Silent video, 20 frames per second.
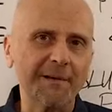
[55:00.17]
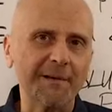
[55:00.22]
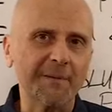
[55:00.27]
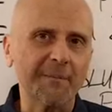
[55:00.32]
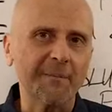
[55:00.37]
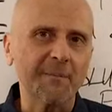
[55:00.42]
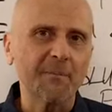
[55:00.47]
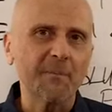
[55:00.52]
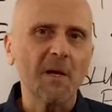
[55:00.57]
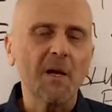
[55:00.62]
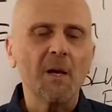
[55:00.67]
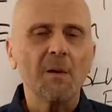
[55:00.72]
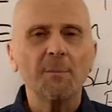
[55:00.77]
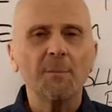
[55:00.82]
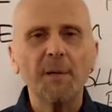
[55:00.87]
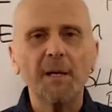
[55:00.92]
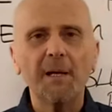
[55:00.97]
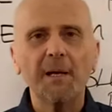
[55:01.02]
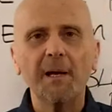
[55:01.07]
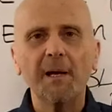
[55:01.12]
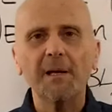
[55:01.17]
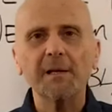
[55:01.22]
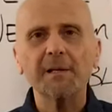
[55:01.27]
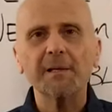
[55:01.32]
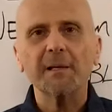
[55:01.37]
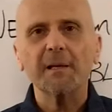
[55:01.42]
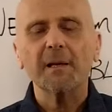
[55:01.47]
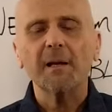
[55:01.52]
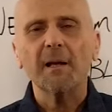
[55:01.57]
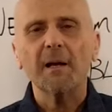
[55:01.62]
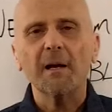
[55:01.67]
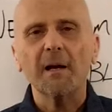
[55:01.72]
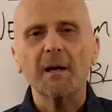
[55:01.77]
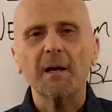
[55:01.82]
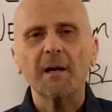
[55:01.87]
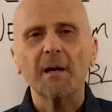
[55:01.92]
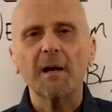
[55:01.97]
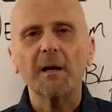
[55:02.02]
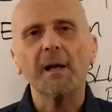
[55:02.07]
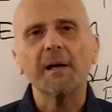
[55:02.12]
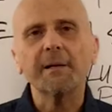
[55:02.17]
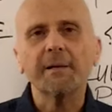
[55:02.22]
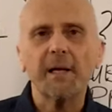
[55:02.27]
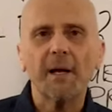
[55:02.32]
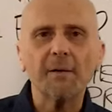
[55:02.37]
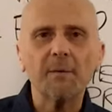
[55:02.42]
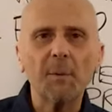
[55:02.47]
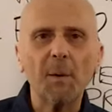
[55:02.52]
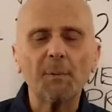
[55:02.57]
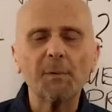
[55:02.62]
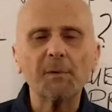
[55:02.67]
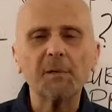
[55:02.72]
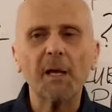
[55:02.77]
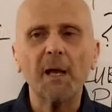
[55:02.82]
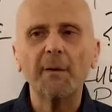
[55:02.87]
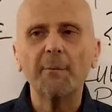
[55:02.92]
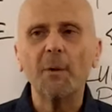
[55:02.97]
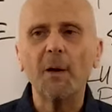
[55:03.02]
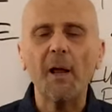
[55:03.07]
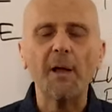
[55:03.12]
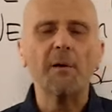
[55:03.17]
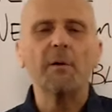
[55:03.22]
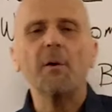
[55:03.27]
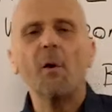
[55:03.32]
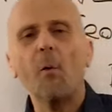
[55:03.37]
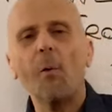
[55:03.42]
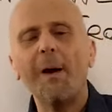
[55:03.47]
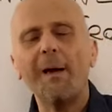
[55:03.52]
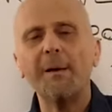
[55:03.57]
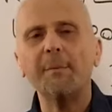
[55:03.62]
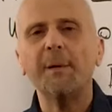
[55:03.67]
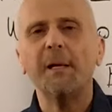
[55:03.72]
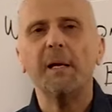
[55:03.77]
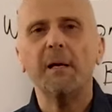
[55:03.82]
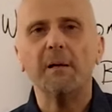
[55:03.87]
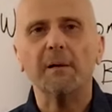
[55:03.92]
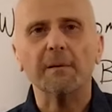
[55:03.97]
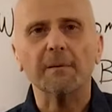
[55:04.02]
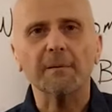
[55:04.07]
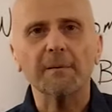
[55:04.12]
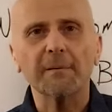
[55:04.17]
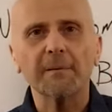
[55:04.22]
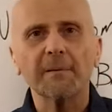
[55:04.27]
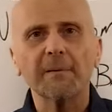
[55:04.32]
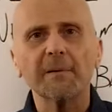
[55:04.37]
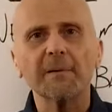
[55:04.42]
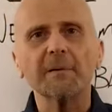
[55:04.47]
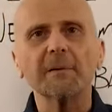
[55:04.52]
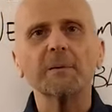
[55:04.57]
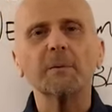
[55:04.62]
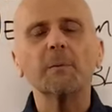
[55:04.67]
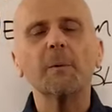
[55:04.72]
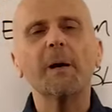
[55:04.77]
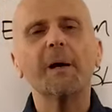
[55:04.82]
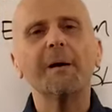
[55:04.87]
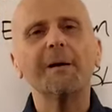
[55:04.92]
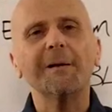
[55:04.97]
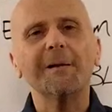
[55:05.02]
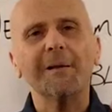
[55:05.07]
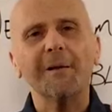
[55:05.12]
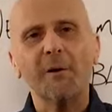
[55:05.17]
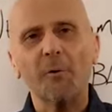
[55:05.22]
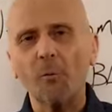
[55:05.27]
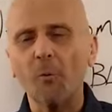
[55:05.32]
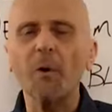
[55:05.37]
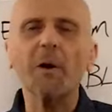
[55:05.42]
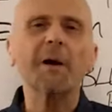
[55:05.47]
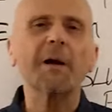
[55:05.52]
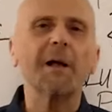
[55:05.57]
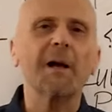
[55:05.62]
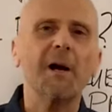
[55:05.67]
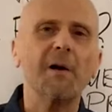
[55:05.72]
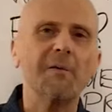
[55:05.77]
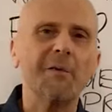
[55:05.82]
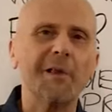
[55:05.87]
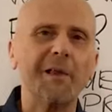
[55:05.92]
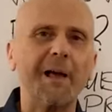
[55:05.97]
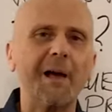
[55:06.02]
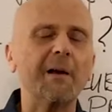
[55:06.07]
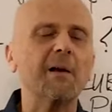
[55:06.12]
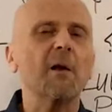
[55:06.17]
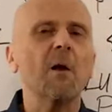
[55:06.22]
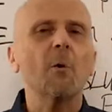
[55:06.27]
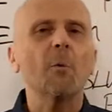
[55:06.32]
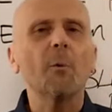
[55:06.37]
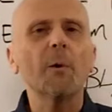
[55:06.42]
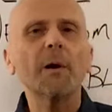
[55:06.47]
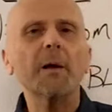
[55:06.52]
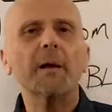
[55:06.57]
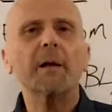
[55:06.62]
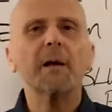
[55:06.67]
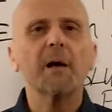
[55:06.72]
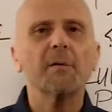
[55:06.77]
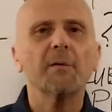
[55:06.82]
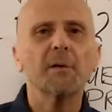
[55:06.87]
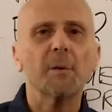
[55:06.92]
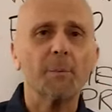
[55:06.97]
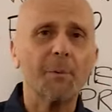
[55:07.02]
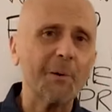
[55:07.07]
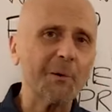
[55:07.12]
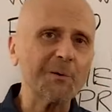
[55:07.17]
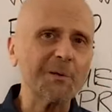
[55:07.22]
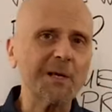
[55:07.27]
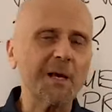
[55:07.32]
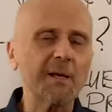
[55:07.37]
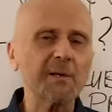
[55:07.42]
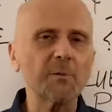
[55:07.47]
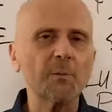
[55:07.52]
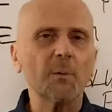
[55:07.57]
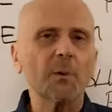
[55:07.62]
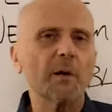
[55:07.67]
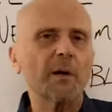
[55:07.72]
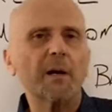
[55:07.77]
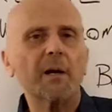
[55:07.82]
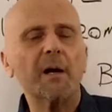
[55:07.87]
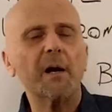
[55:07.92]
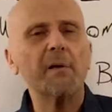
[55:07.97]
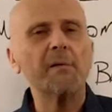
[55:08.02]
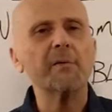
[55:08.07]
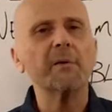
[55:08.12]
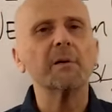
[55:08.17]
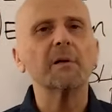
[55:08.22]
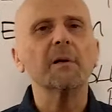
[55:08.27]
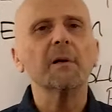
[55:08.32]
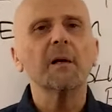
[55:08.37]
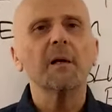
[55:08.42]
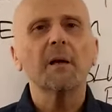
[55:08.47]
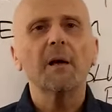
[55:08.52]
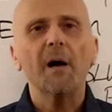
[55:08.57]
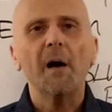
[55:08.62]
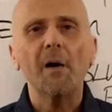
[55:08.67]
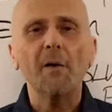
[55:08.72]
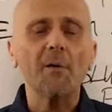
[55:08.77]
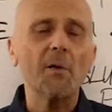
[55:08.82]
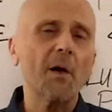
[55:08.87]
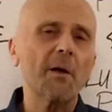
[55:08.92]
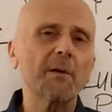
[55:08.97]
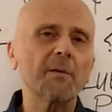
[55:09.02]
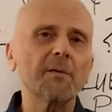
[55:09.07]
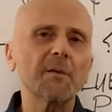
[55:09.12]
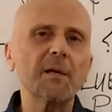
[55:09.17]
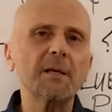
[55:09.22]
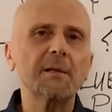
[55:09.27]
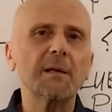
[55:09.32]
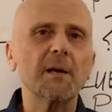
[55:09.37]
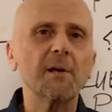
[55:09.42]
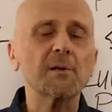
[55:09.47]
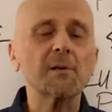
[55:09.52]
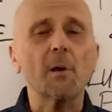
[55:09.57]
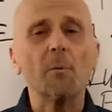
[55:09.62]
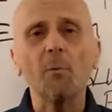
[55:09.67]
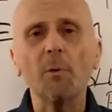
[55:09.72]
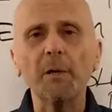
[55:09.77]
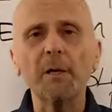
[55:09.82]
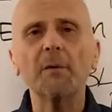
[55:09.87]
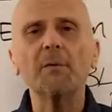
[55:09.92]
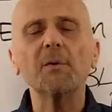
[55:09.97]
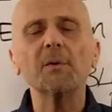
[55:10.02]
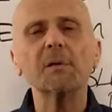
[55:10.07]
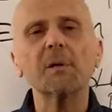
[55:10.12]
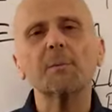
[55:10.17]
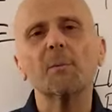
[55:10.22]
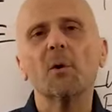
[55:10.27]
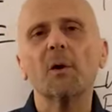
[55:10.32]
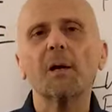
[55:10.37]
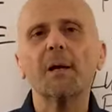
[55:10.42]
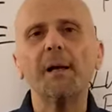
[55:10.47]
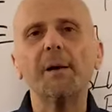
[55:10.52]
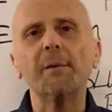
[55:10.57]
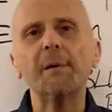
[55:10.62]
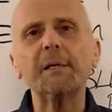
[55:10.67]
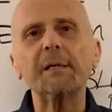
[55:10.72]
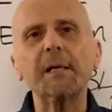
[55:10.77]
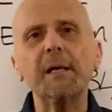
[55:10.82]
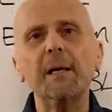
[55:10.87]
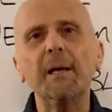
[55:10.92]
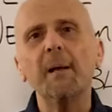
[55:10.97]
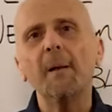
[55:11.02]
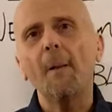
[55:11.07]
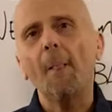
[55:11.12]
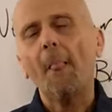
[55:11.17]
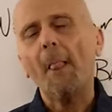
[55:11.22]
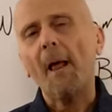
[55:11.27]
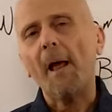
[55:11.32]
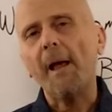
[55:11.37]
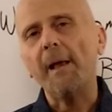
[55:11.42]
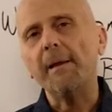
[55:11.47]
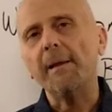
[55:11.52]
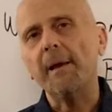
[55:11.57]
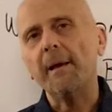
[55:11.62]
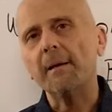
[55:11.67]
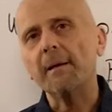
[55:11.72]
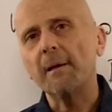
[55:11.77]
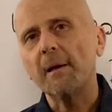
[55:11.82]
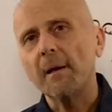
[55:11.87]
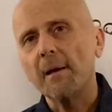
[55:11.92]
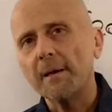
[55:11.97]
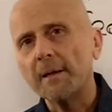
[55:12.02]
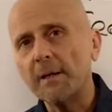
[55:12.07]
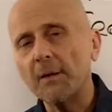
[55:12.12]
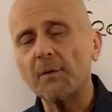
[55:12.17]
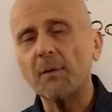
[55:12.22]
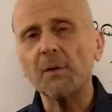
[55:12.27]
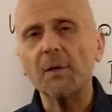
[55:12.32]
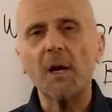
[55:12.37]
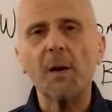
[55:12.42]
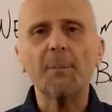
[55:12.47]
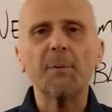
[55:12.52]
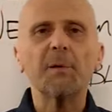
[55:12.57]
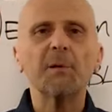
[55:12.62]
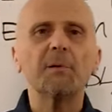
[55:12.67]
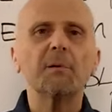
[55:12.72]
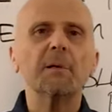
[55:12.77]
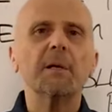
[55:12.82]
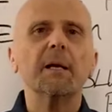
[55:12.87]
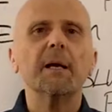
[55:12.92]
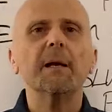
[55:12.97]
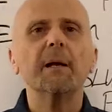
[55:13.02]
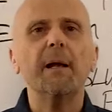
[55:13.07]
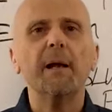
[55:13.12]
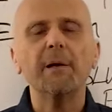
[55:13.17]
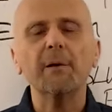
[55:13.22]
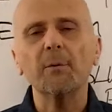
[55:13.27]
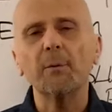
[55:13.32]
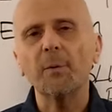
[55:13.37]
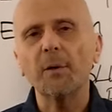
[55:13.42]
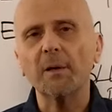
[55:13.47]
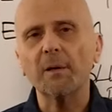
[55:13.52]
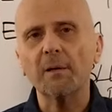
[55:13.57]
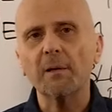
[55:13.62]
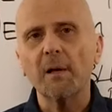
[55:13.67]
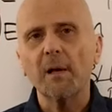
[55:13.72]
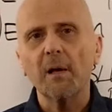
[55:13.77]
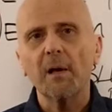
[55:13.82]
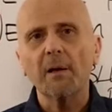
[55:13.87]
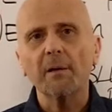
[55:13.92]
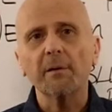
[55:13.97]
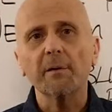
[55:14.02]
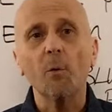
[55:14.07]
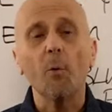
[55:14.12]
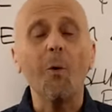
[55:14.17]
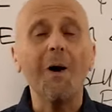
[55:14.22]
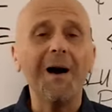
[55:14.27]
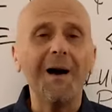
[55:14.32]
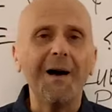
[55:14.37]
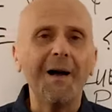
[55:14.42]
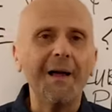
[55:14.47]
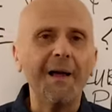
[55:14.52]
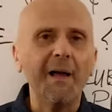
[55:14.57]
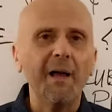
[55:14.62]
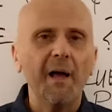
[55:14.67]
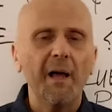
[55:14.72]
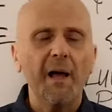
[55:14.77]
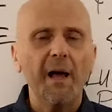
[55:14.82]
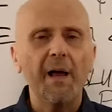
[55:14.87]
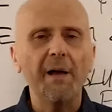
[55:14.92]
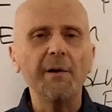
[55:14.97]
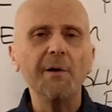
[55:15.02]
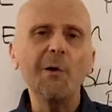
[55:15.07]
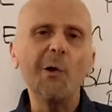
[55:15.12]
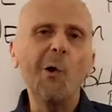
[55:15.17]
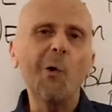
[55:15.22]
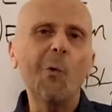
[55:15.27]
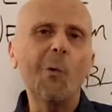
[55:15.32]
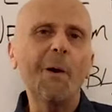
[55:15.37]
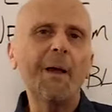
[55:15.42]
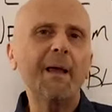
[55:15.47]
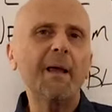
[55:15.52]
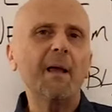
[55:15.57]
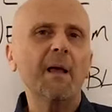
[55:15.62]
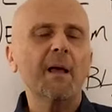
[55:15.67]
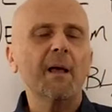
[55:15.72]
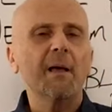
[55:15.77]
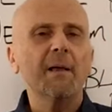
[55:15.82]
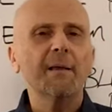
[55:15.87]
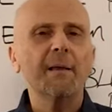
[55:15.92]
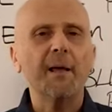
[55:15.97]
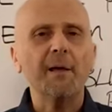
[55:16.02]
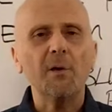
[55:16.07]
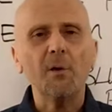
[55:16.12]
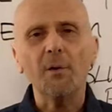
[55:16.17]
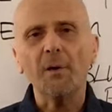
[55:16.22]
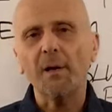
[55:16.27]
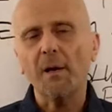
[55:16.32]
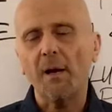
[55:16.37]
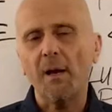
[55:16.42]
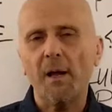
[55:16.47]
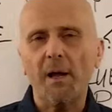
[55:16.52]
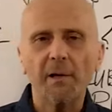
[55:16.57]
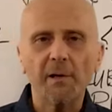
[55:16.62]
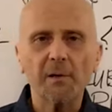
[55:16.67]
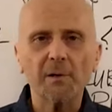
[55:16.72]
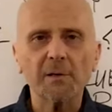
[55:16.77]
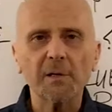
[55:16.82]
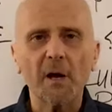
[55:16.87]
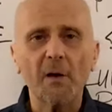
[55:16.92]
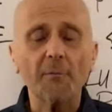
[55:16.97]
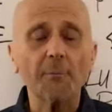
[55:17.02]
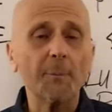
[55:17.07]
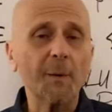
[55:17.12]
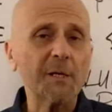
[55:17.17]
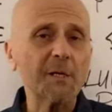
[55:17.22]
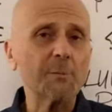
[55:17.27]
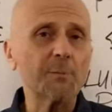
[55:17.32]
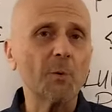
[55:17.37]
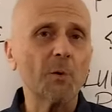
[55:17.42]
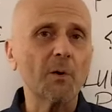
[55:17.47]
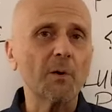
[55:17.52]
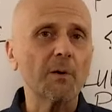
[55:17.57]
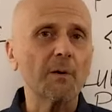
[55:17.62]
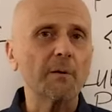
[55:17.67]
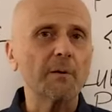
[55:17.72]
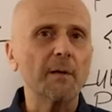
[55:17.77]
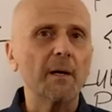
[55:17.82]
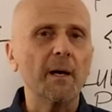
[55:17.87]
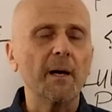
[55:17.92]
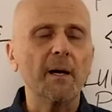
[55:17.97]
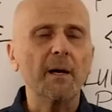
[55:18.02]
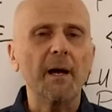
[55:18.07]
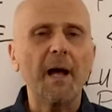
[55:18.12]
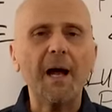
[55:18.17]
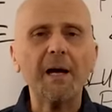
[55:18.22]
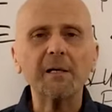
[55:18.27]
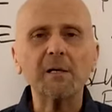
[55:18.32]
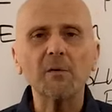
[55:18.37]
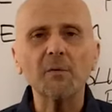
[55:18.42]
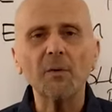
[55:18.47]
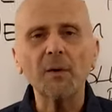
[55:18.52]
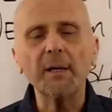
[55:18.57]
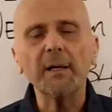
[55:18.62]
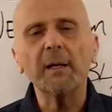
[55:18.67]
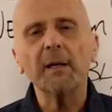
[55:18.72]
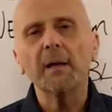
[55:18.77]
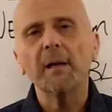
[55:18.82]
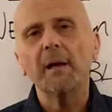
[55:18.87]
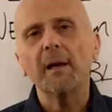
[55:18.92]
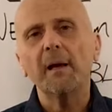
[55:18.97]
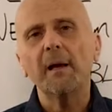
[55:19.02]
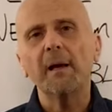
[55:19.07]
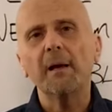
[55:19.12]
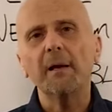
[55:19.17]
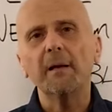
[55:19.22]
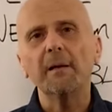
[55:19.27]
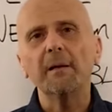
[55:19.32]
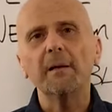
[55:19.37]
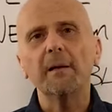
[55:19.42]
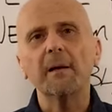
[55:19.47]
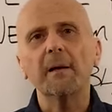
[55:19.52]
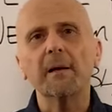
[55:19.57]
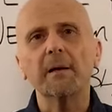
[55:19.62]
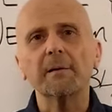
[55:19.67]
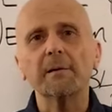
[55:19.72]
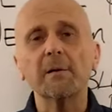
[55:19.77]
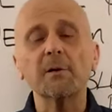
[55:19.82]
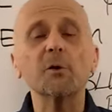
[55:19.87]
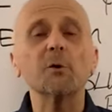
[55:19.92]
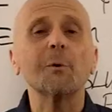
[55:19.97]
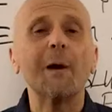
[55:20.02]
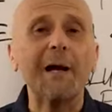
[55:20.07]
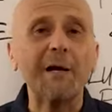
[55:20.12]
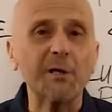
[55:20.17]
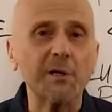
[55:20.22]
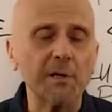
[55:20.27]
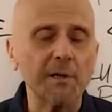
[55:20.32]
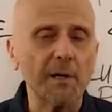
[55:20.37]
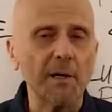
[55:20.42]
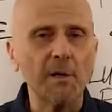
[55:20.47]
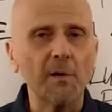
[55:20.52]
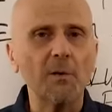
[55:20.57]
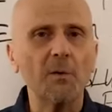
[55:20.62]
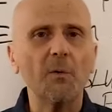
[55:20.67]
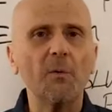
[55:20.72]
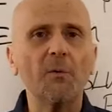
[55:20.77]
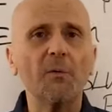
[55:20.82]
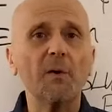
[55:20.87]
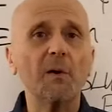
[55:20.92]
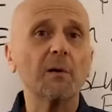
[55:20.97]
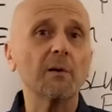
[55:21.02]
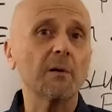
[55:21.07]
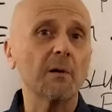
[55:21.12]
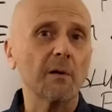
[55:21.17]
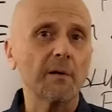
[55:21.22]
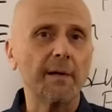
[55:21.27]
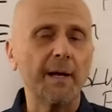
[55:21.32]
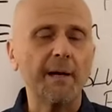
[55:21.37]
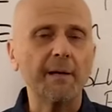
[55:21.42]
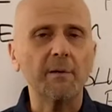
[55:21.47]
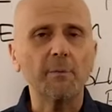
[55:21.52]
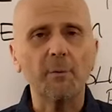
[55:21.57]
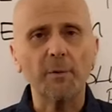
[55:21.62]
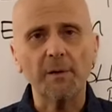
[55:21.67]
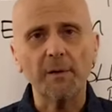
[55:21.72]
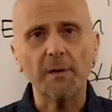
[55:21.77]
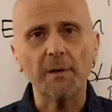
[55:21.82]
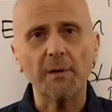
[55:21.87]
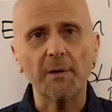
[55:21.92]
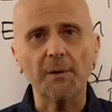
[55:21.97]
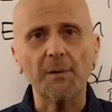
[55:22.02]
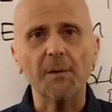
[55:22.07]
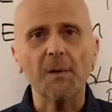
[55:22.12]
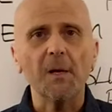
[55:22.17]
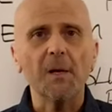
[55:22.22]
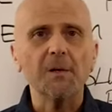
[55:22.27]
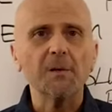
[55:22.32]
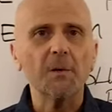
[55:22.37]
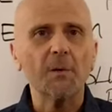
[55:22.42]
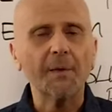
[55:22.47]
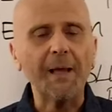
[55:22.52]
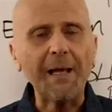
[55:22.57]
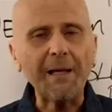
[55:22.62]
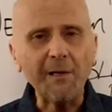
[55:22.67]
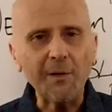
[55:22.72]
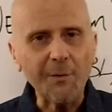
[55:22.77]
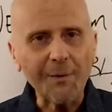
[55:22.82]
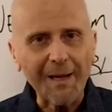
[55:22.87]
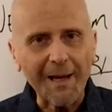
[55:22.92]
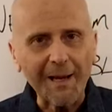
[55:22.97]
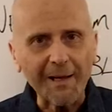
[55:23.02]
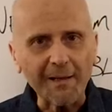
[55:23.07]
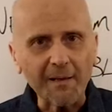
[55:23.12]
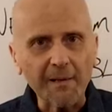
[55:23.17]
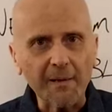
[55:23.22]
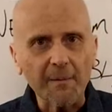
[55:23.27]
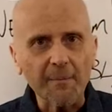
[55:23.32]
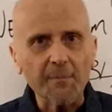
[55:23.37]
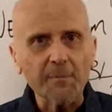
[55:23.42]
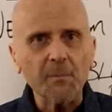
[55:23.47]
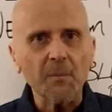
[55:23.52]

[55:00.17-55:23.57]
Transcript: here? Because a lot of times people say, well, I don't know why I'm here. Well, we're going to cover that. We're going to cover the process. We're going to cover a lot of details that will give you some more clarity and then give you the opportunity to connect with the why and knowing that you can align yourself much more uh, actively in uh, the direction that you feel guided within you. So thank you again.